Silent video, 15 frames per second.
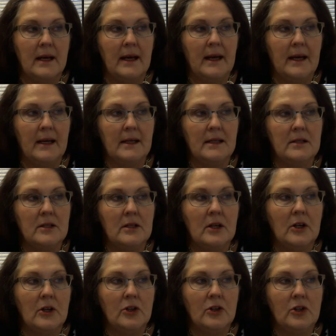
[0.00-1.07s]
And
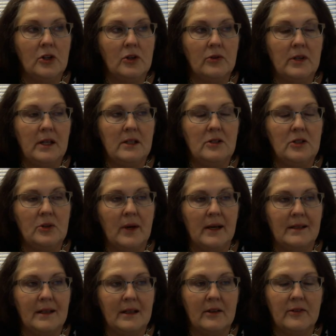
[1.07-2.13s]
you need to
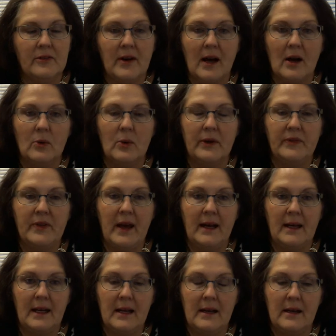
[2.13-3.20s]
identify what
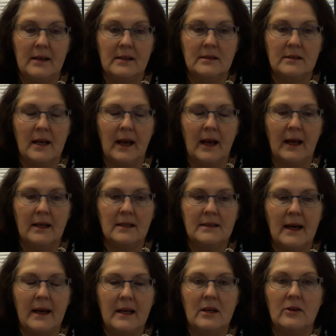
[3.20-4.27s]
that is and
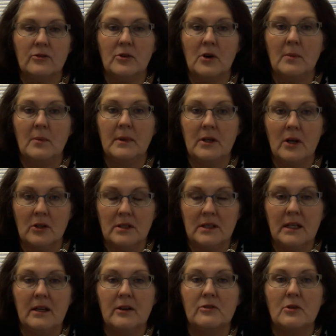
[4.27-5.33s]
take it from a
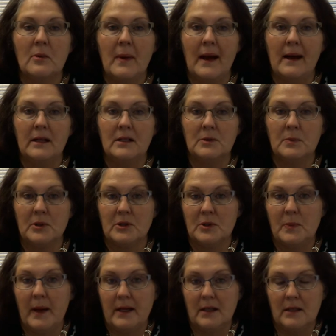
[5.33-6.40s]
nursing informatics
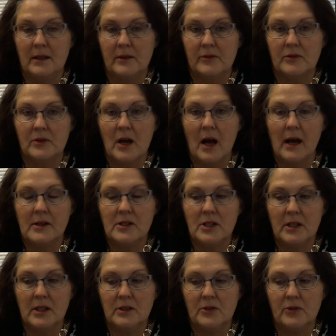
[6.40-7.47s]
perspective, not
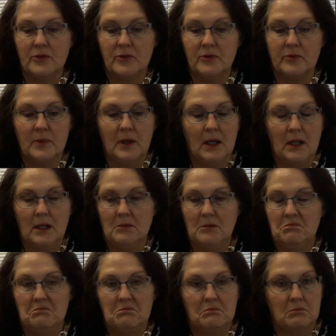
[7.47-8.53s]
just
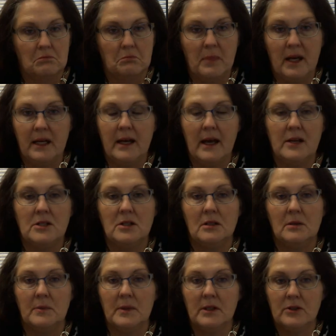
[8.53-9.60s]
medication
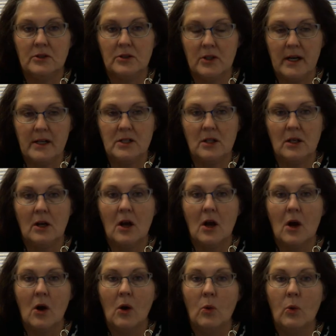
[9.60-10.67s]
administration.
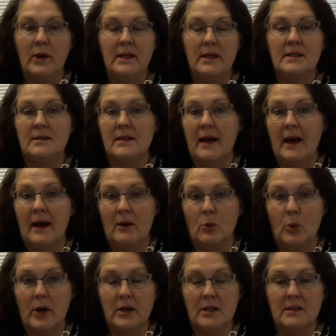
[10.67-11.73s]
What is that?
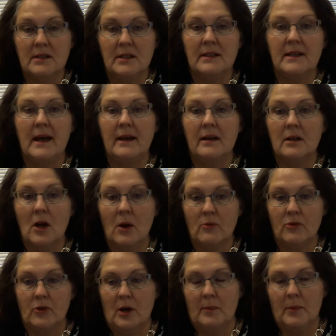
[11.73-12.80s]
Where does the data come
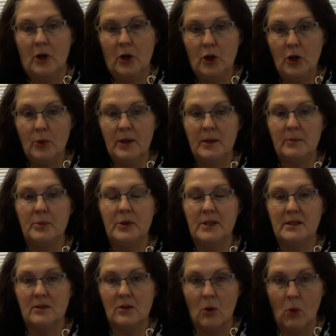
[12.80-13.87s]
from? Who
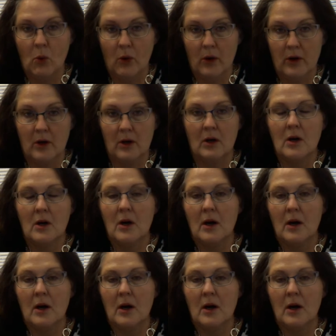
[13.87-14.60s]
inputs the order?